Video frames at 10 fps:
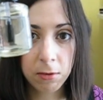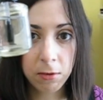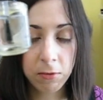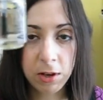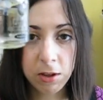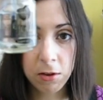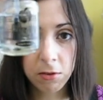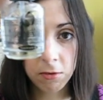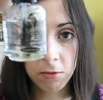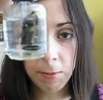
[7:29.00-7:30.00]
really
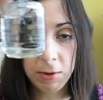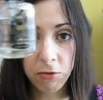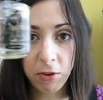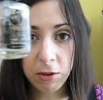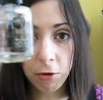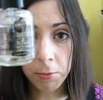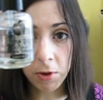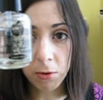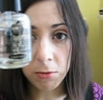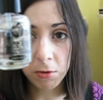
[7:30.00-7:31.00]
good rapid dry top
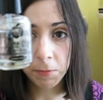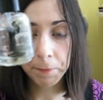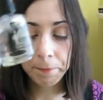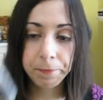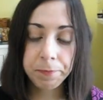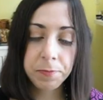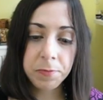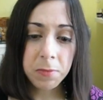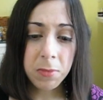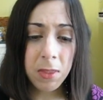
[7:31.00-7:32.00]
coat.
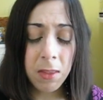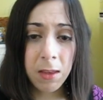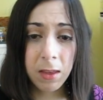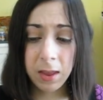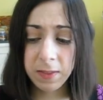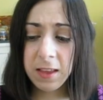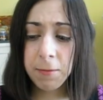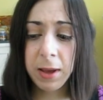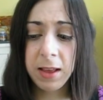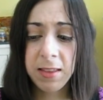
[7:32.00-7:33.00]
And this
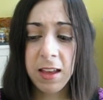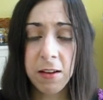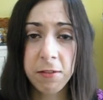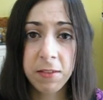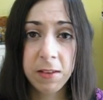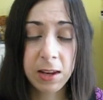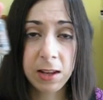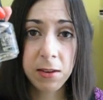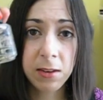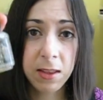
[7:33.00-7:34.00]
by itself in
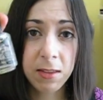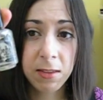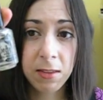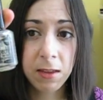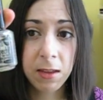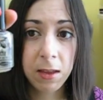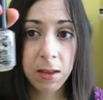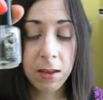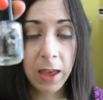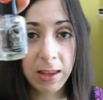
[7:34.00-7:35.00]
England is
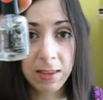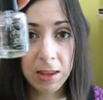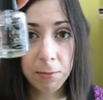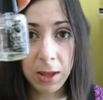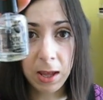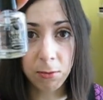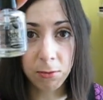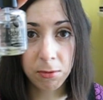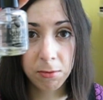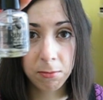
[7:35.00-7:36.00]
£18,
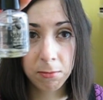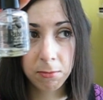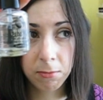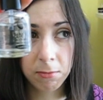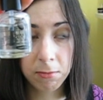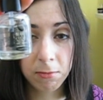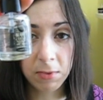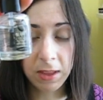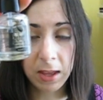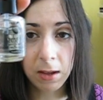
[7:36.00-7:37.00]
I
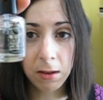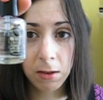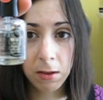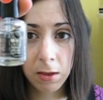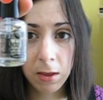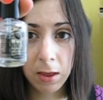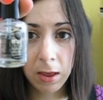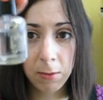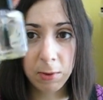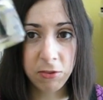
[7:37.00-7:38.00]
think,
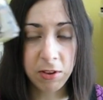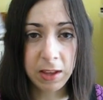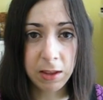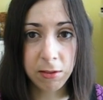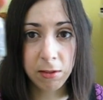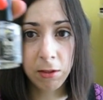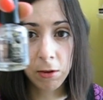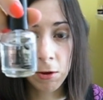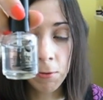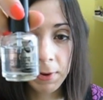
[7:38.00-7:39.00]
which I think is a
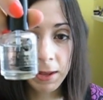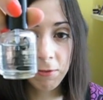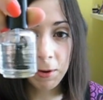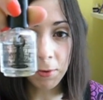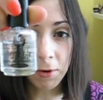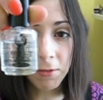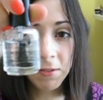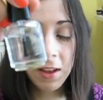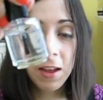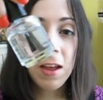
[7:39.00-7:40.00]
complete rip-off,
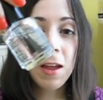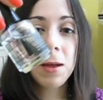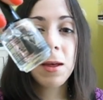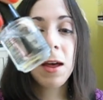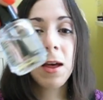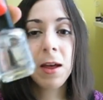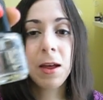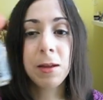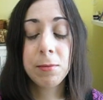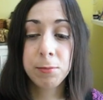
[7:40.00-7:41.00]

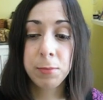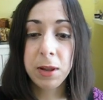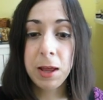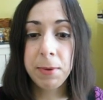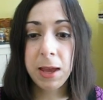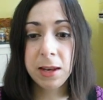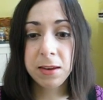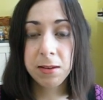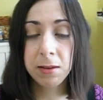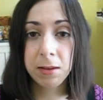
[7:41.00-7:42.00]
but I
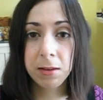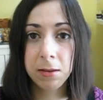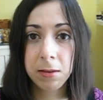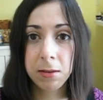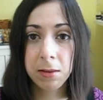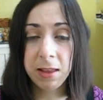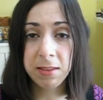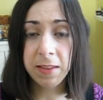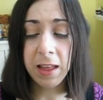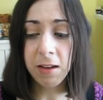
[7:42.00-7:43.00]
paid less
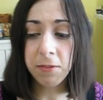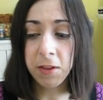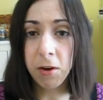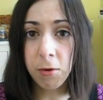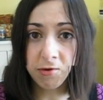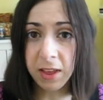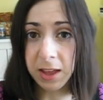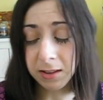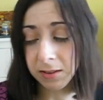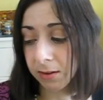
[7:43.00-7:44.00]
than that for the whole
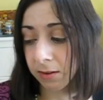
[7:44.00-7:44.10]
set,